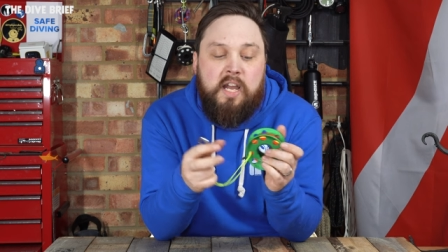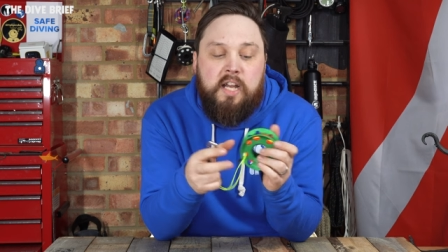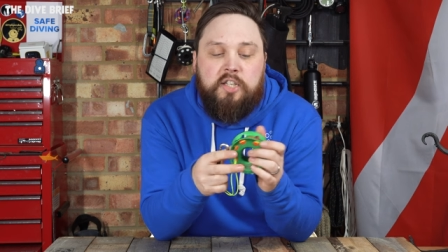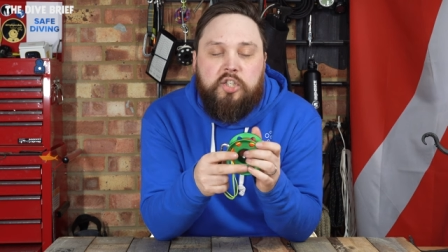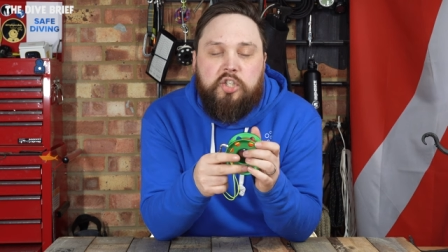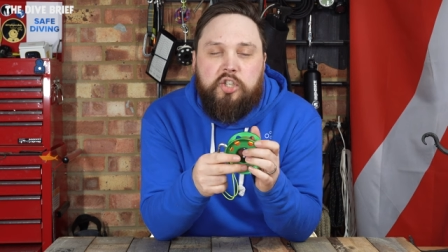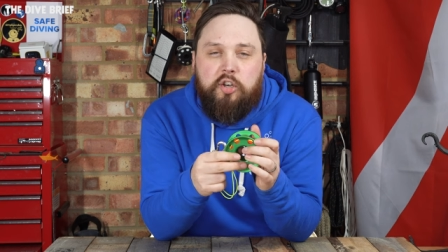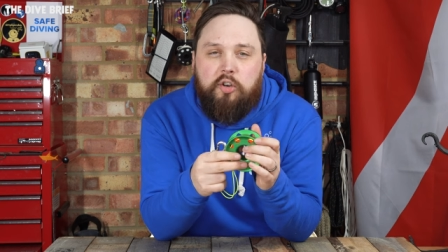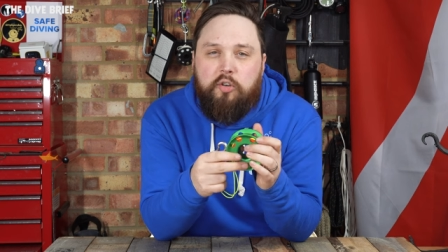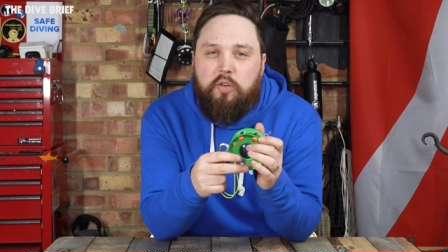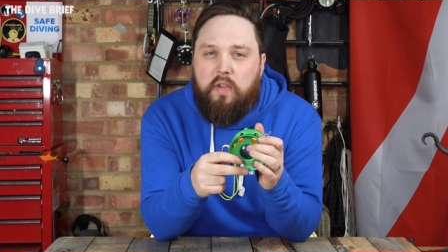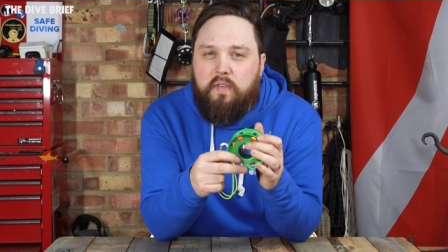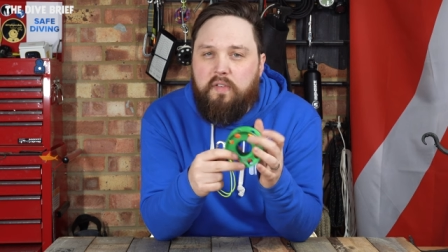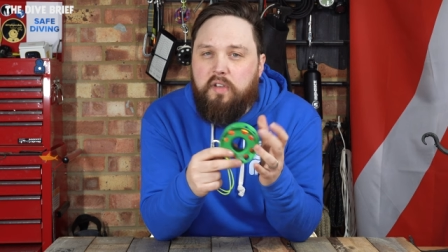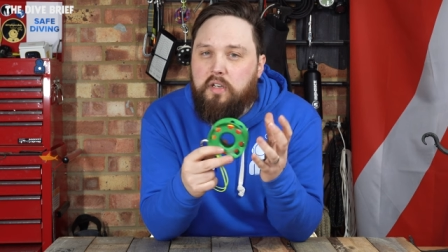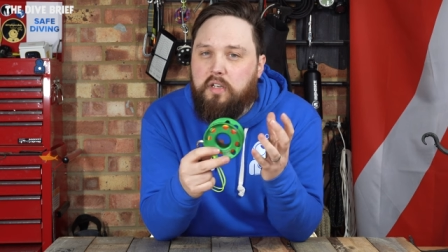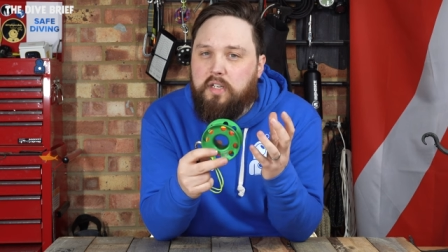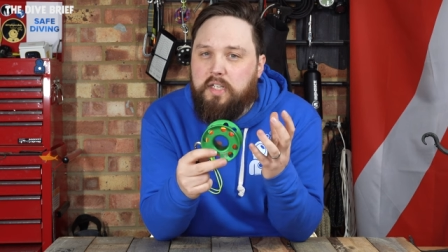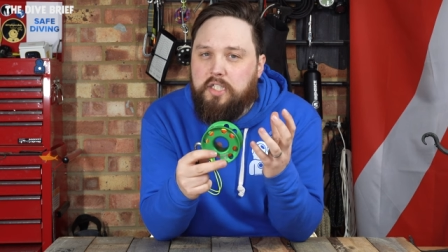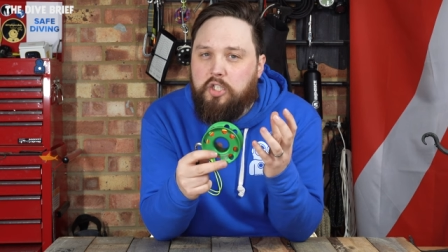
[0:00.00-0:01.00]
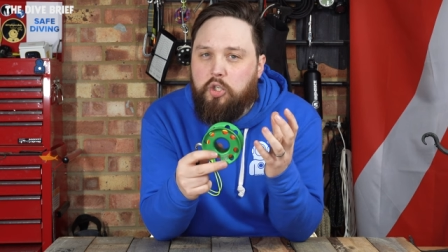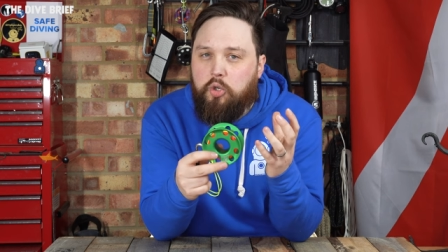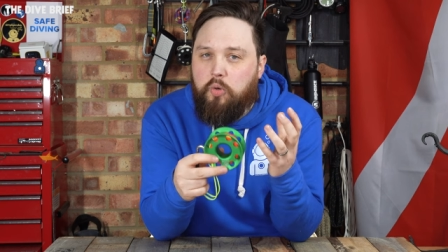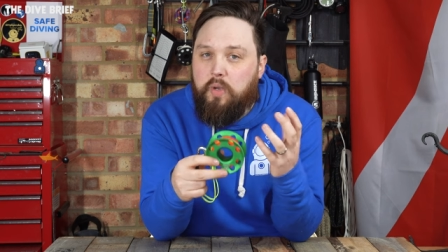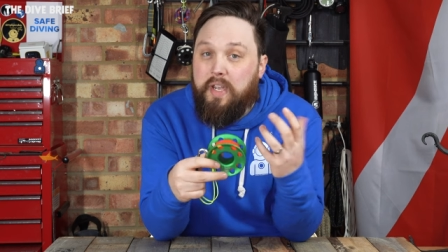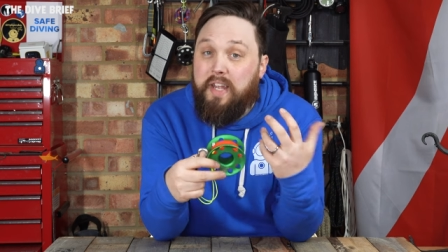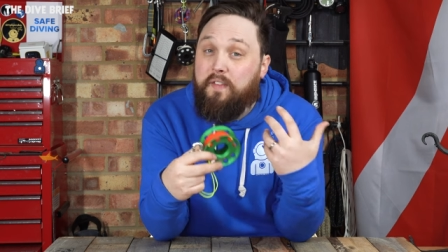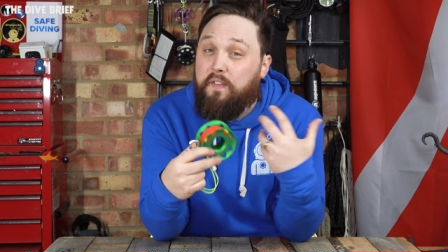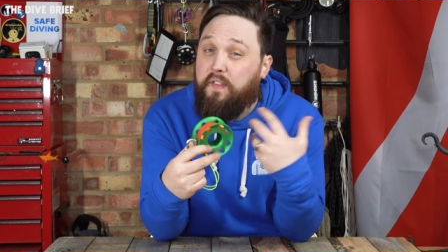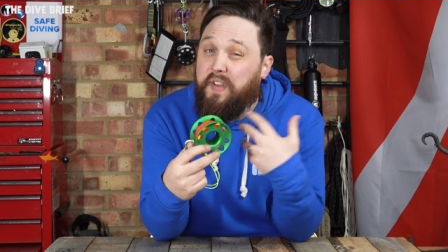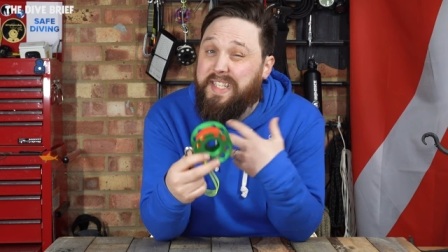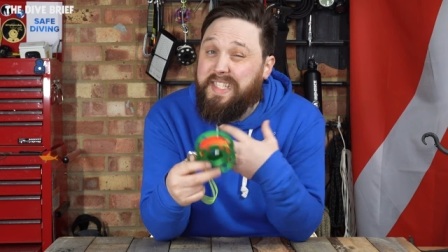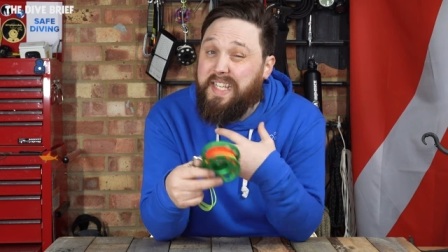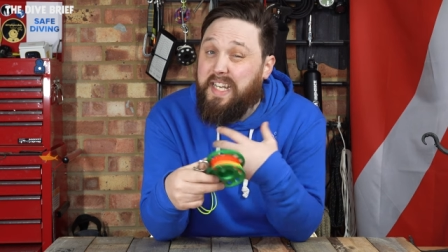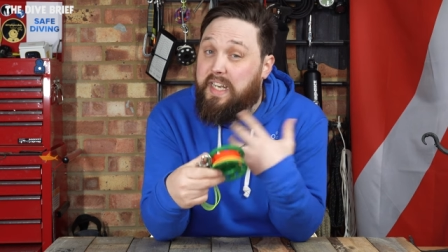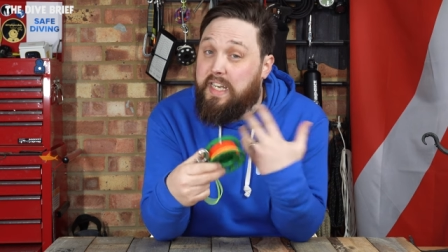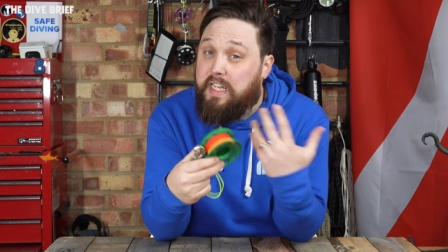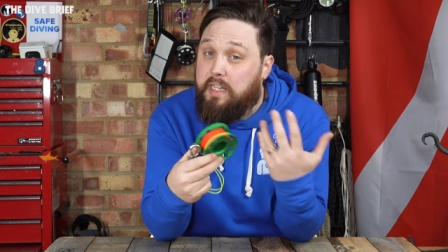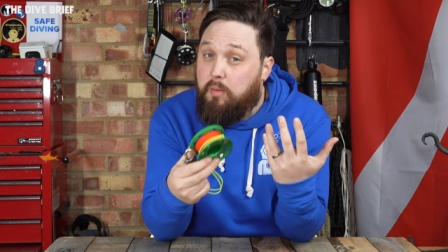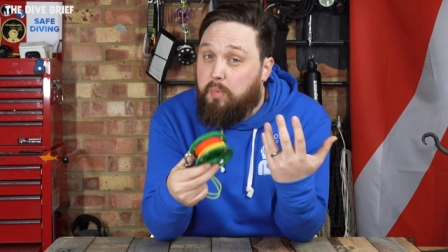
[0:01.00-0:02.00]
so if you're looking to invest a
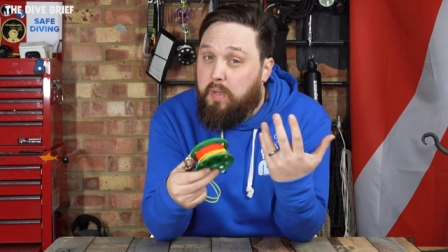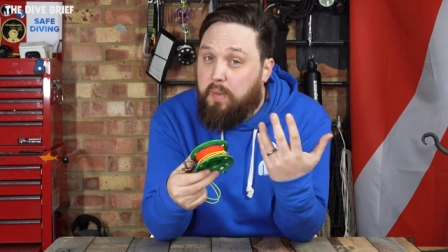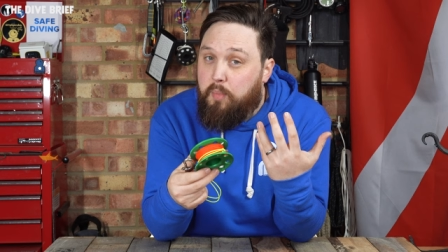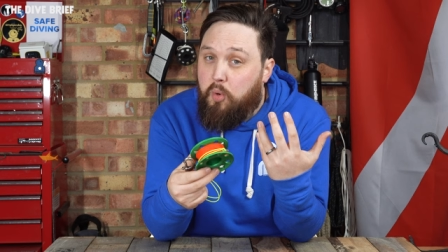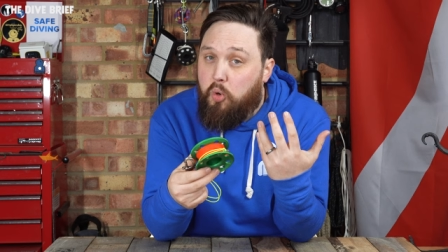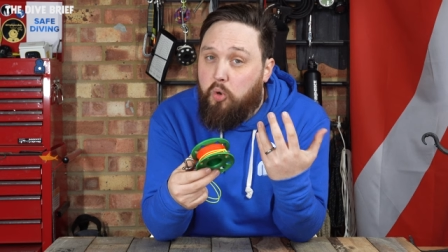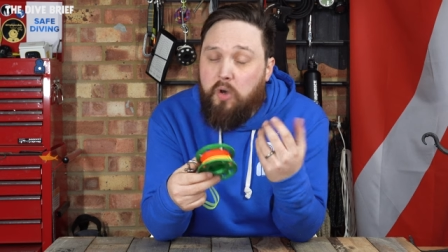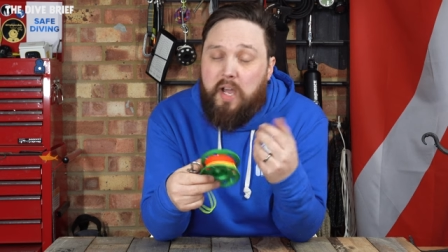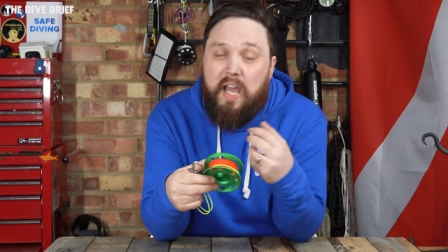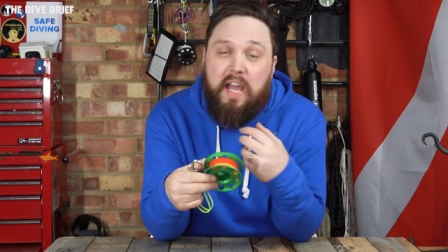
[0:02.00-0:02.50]
little bit more,